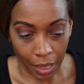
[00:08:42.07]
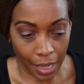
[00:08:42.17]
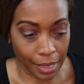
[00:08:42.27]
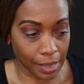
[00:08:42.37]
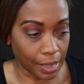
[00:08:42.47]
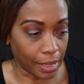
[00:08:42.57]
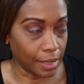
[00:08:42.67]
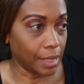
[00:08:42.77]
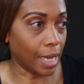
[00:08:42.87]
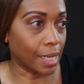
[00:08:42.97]
I say
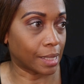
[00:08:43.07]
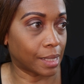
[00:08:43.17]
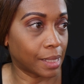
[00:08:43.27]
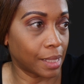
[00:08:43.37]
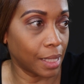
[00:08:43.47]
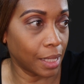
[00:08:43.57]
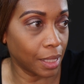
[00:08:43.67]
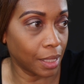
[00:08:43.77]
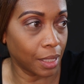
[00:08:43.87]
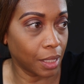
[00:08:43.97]
yes.
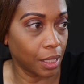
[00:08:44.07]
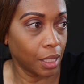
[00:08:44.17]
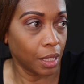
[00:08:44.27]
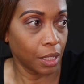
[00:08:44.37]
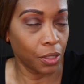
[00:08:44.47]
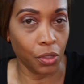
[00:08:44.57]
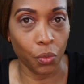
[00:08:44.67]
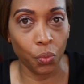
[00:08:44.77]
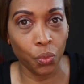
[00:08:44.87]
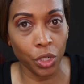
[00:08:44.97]
Because I
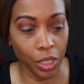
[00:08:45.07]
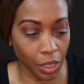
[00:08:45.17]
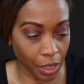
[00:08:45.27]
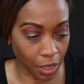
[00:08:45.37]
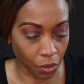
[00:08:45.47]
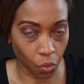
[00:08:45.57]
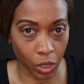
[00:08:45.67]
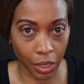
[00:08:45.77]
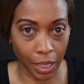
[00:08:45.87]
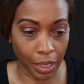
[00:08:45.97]
really kind of
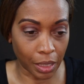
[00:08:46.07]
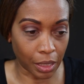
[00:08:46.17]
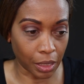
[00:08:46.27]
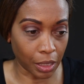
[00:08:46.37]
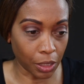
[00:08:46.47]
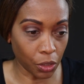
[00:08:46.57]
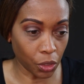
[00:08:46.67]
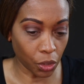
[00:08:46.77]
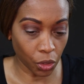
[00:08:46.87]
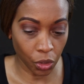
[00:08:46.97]
want that
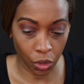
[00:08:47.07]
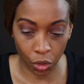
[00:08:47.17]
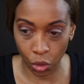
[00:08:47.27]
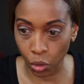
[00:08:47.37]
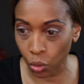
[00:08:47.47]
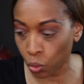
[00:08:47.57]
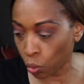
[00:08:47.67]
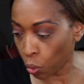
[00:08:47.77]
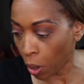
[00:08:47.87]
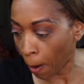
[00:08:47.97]
glitter to